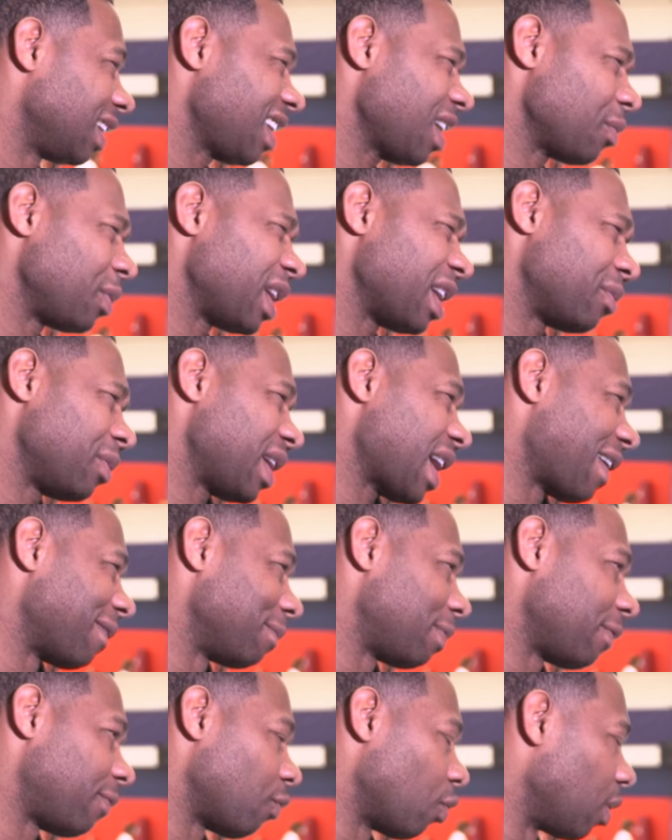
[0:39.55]
Yeah, we, we
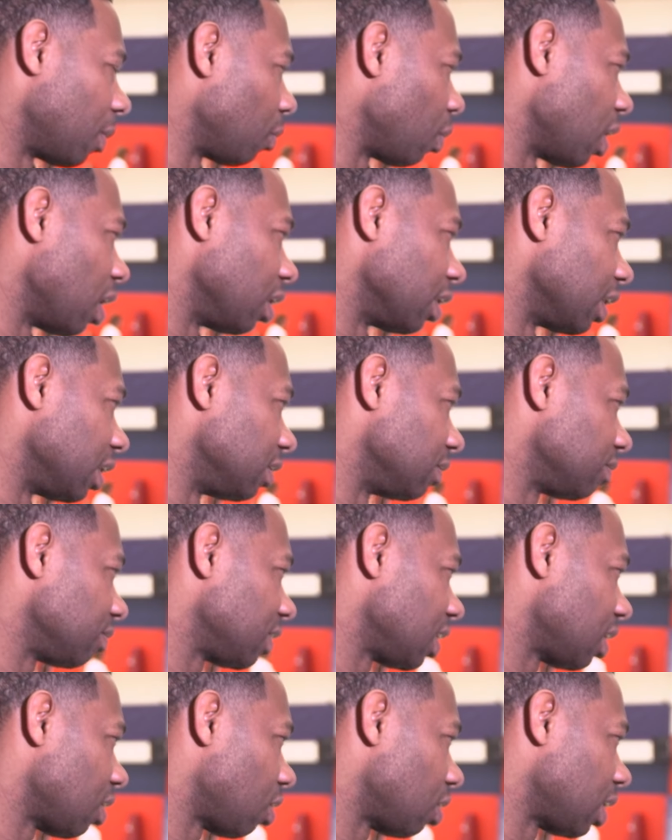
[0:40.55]
haven't performed well in
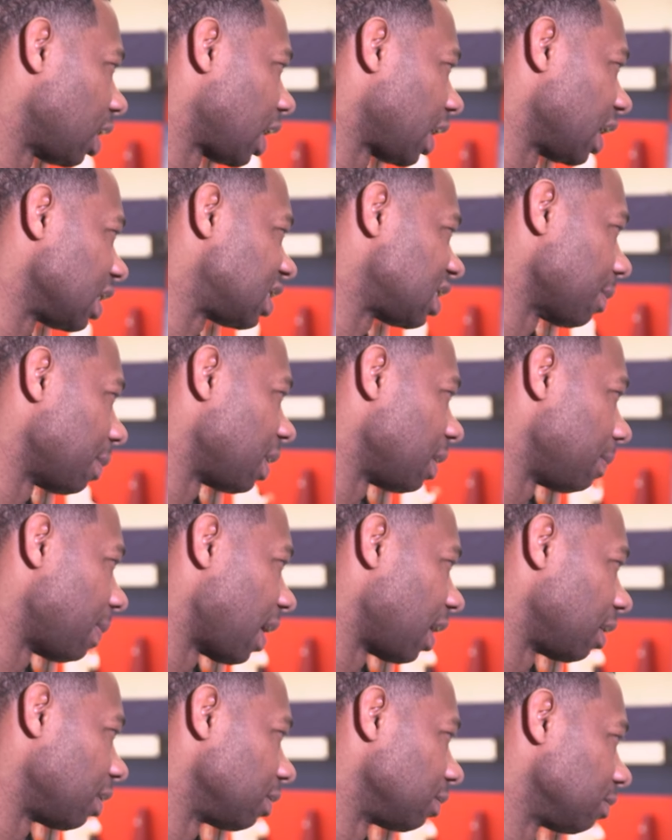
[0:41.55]
against some of the
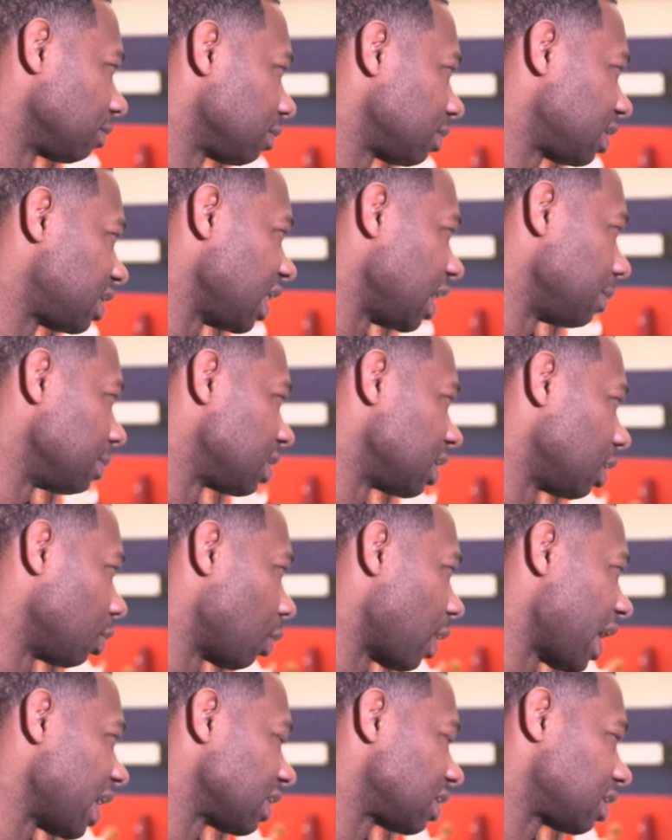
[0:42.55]
better teams in the
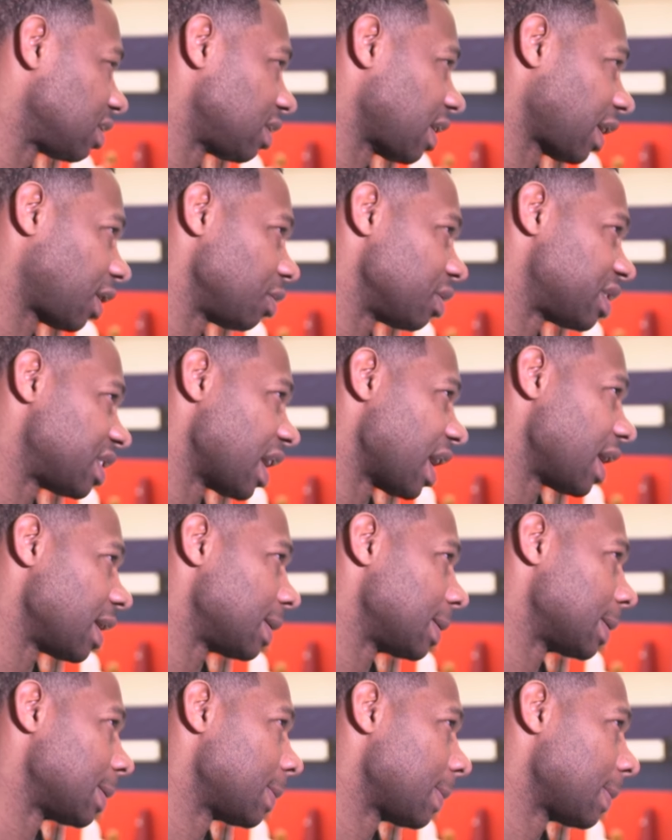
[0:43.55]
West, like you said.